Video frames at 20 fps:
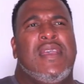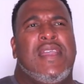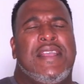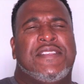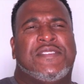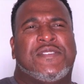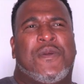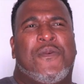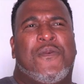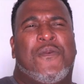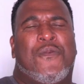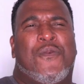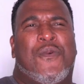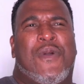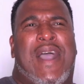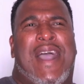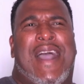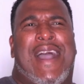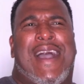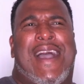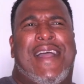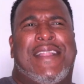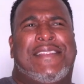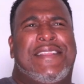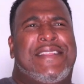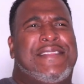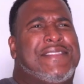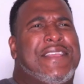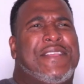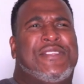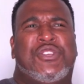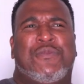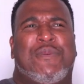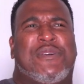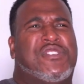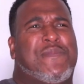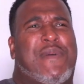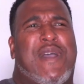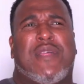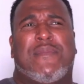And so I, I, didn't think too
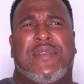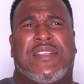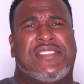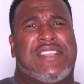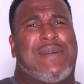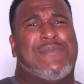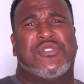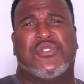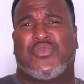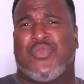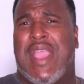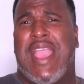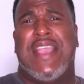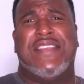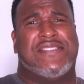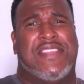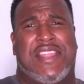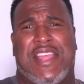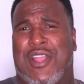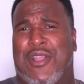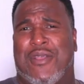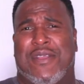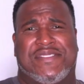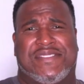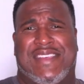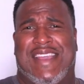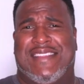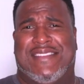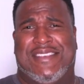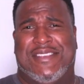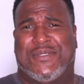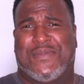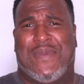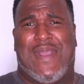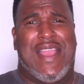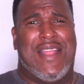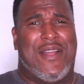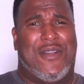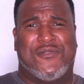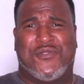much about it because I was raised in areas like this,
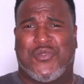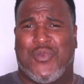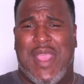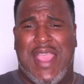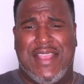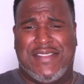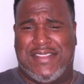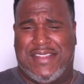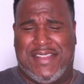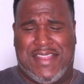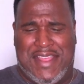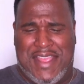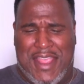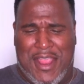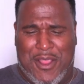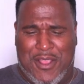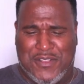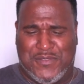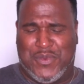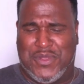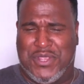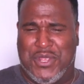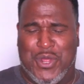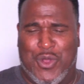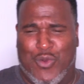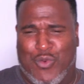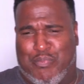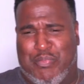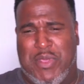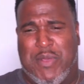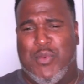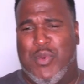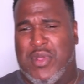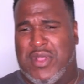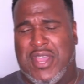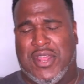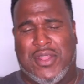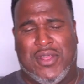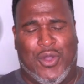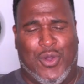right? I was raised in areas where, you know, people
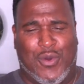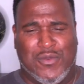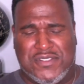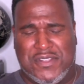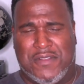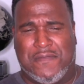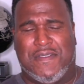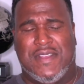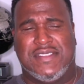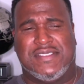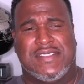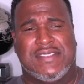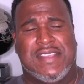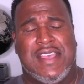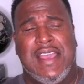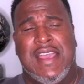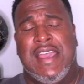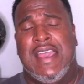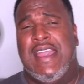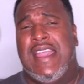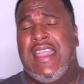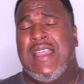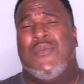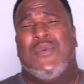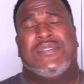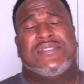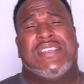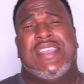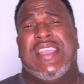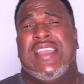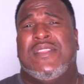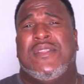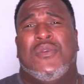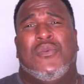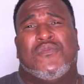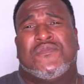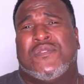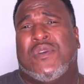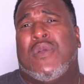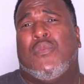would cut holes in the fences. And once again,
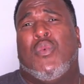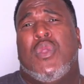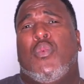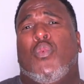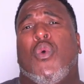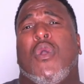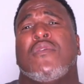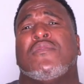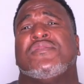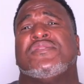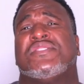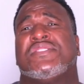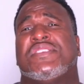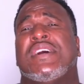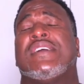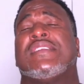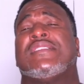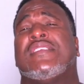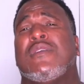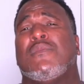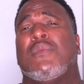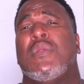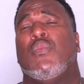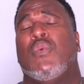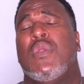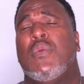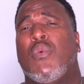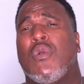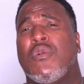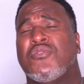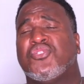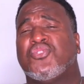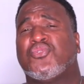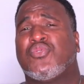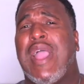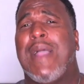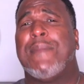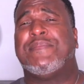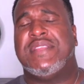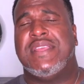so we weren't stuck there. We, we weren't
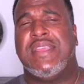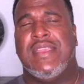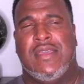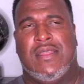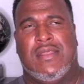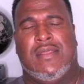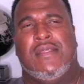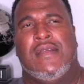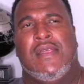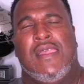trapped in.